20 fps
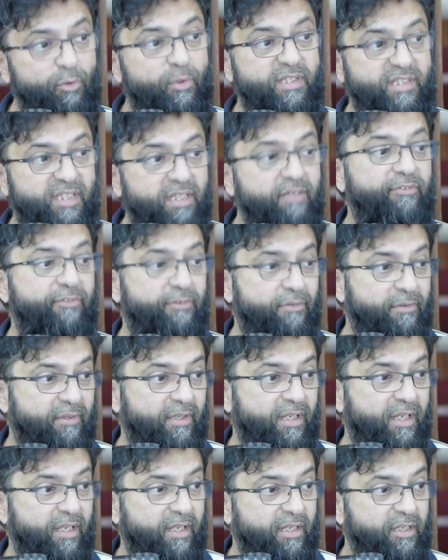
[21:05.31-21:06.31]
you are sinful.
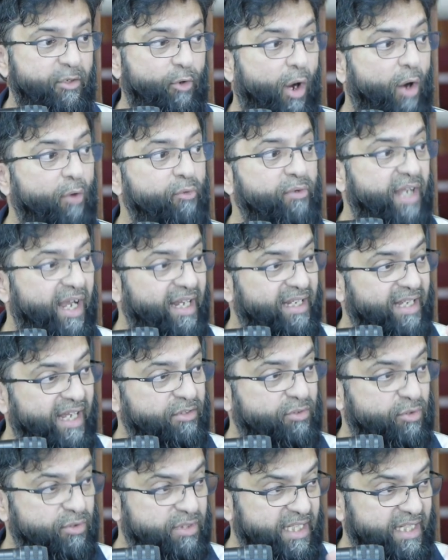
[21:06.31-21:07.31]
You're only
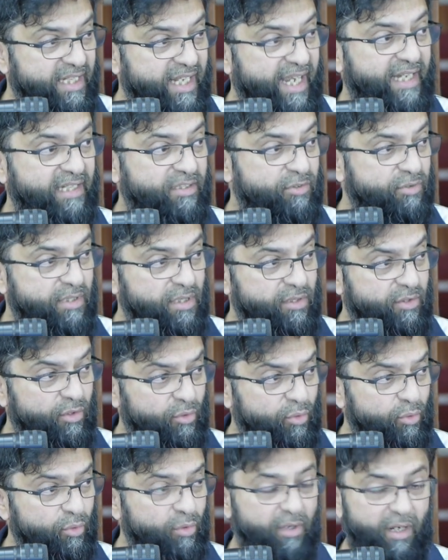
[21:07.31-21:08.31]
allowed to delay it to the
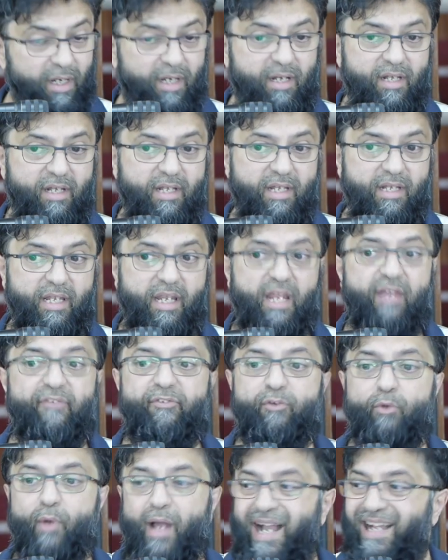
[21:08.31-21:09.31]
durura
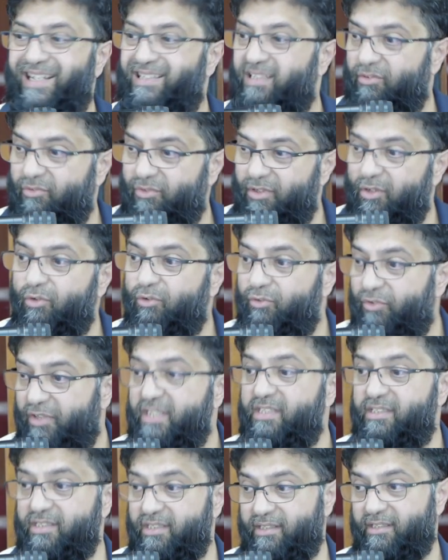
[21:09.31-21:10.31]
if you had a real
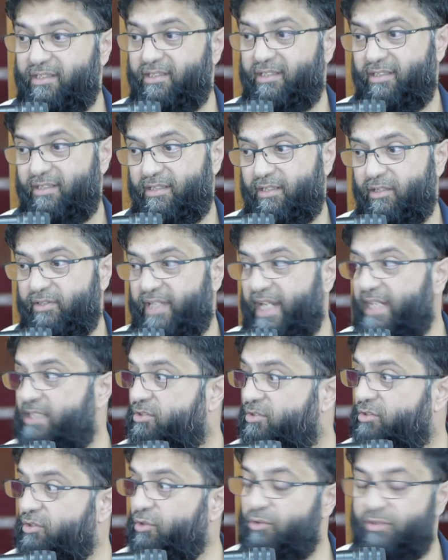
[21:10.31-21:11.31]
reason, okay,
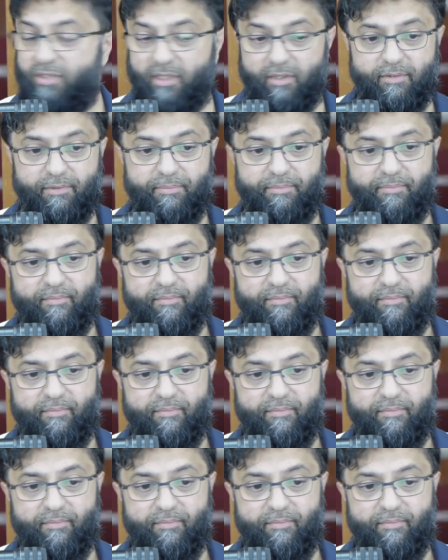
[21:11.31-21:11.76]
to do so.